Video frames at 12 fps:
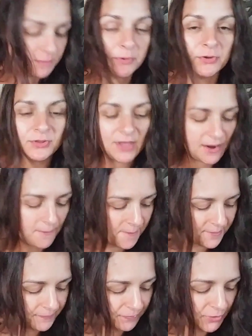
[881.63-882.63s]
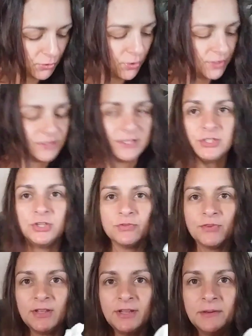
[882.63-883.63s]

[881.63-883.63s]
birthday, look at all these tissues, really?